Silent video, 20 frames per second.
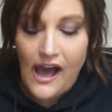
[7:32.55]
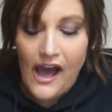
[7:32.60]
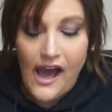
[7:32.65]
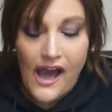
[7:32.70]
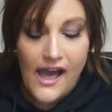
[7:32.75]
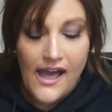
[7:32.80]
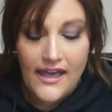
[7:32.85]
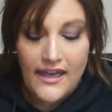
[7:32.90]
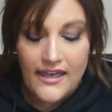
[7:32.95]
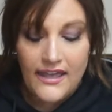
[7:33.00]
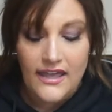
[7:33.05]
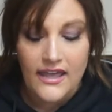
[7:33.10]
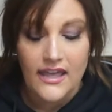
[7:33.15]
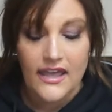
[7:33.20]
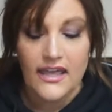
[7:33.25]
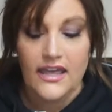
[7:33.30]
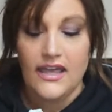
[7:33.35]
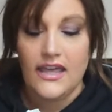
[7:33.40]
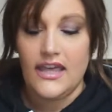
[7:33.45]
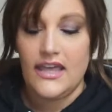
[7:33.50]
I
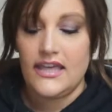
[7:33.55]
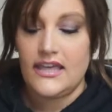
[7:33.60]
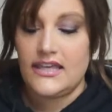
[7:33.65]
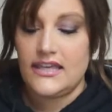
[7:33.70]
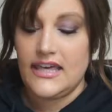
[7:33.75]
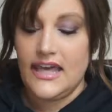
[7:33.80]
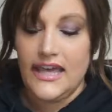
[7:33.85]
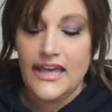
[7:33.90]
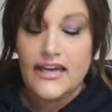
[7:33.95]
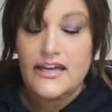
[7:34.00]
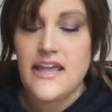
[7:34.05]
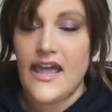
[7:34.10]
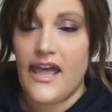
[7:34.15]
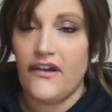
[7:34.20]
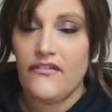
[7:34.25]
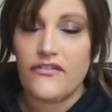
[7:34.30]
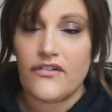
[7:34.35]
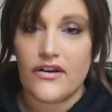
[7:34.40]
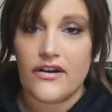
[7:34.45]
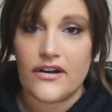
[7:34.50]
can't
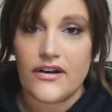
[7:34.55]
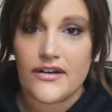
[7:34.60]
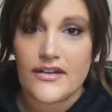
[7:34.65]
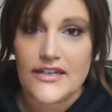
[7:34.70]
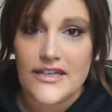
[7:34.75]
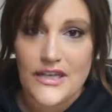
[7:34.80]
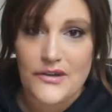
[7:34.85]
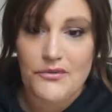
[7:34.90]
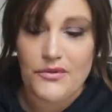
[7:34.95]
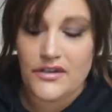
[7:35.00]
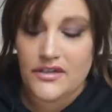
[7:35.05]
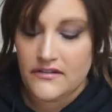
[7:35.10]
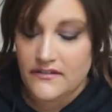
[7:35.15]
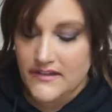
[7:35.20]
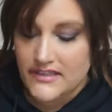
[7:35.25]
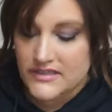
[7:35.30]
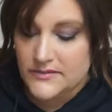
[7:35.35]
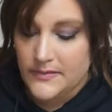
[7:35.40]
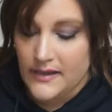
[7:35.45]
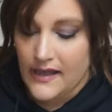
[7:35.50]
ever get rid of
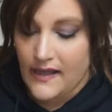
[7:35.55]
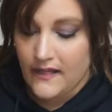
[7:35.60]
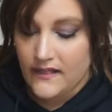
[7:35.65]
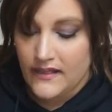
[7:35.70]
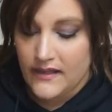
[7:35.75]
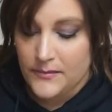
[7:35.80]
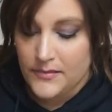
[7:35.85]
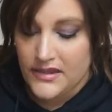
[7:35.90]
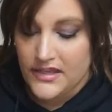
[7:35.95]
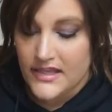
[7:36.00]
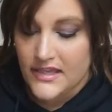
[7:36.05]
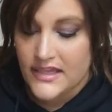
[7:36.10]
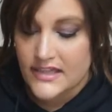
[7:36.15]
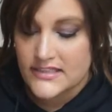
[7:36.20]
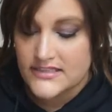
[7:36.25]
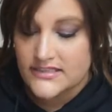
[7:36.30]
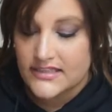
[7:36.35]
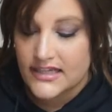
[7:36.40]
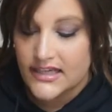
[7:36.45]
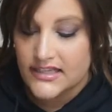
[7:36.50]
this palette
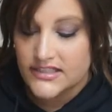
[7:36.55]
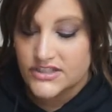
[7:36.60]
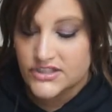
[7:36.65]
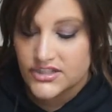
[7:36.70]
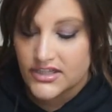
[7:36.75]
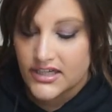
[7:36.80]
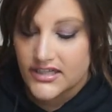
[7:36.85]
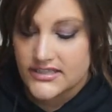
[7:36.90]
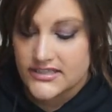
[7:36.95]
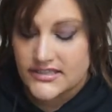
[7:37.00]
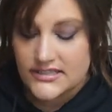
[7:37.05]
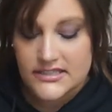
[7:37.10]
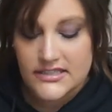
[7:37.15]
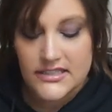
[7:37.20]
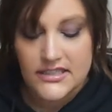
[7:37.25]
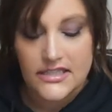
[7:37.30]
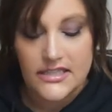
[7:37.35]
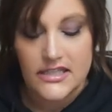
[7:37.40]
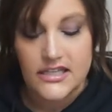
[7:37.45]
because it just